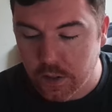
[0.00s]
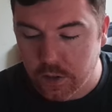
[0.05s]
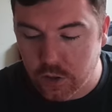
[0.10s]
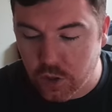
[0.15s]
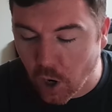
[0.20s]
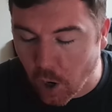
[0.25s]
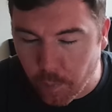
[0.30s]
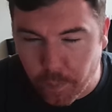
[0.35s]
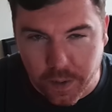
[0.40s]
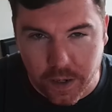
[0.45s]

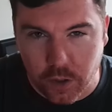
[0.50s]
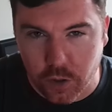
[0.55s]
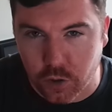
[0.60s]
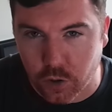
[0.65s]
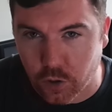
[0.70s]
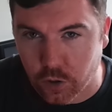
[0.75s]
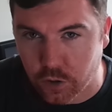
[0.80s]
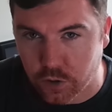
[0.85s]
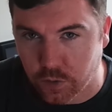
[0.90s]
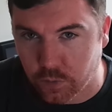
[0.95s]
topic
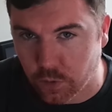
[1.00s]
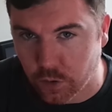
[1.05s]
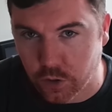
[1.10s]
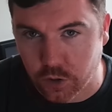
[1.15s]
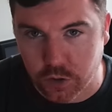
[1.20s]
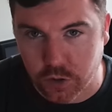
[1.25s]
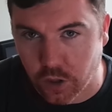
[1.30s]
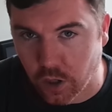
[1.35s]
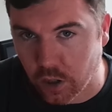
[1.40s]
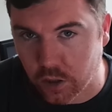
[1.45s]
shows I'm going to
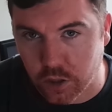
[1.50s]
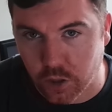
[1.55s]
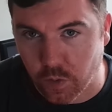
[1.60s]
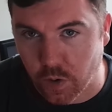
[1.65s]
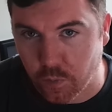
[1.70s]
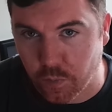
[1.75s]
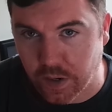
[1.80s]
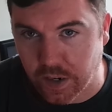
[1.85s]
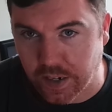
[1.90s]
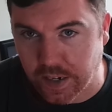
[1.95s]
start
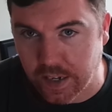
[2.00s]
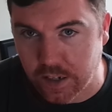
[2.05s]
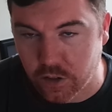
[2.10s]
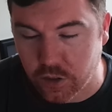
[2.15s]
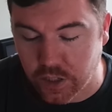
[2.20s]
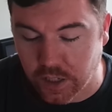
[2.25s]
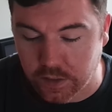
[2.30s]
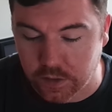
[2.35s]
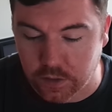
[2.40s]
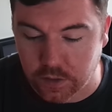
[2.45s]
doing when I get a
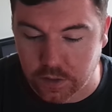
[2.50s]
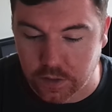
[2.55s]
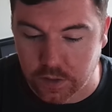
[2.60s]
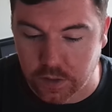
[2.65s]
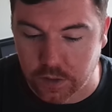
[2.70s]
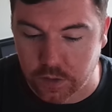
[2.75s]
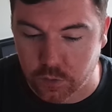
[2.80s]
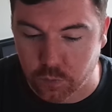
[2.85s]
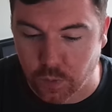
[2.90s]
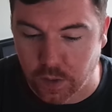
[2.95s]
chance
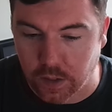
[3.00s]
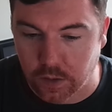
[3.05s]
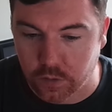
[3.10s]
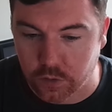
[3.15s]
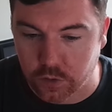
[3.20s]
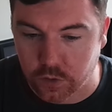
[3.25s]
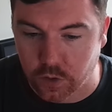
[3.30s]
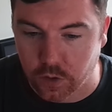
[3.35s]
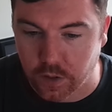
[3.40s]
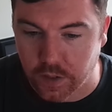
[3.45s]
as well.
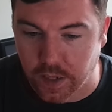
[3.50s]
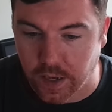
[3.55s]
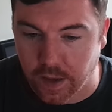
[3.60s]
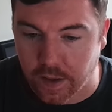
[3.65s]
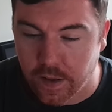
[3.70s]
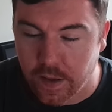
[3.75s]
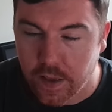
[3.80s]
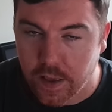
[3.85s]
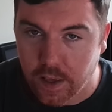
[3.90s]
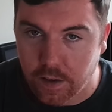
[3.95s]
So yeah,
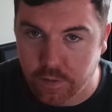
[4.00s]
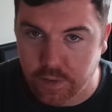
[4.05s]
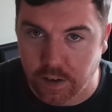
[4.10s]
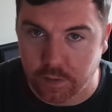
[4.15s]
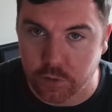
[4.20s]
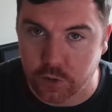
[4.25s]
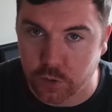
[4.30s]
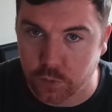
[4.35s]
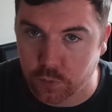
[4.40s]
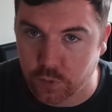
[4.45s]
if you
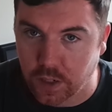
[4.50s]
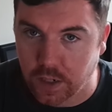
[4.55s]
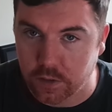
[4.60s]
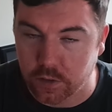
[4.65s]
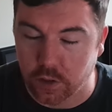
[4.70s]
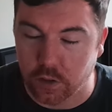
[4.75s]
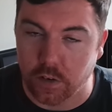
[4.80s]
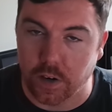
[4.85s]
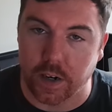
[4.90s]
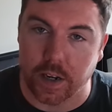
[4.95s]
haven't subscribed
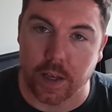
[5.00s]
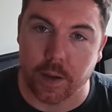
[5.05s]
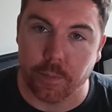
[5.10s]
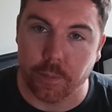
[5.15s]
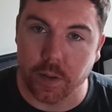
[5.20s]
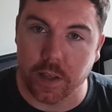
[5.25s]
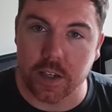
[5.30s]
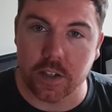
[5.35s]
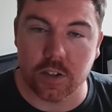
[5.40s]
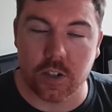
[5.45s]
already,
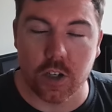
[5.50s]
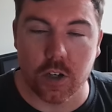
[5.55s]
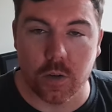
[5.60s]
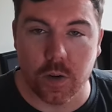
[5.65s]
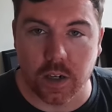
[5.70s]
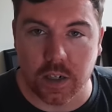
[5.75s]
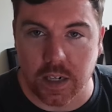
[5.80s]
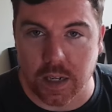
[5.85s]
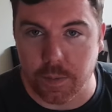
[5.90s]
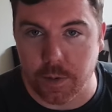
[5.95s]
please do,
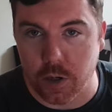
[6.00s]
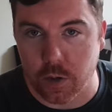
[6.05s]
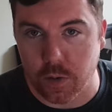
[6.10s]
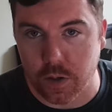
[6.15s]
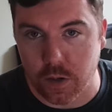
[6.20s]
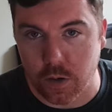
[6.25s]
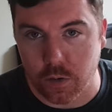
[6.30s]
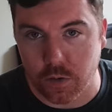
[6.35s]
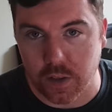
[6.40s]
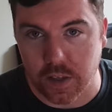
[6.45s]
and let me know
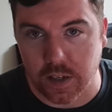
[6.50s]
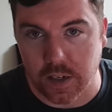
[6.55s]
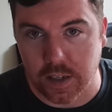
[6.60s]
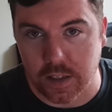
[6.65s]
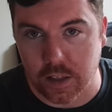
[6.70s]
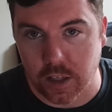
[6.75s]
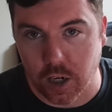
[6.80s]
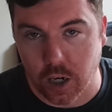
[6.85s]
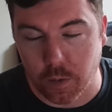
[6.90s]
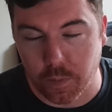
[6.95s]
what you think
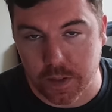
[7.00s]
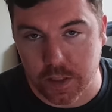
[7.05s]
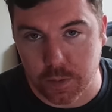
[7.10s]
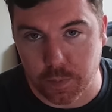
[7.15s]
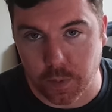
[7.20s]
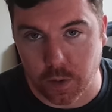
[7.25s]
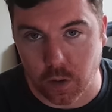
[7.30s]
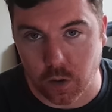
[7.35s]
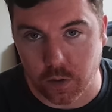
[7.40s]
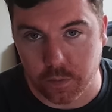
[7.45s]
in the comments
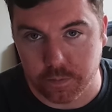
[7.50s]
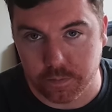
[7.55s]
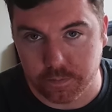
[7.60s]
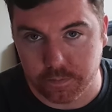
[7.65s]
below.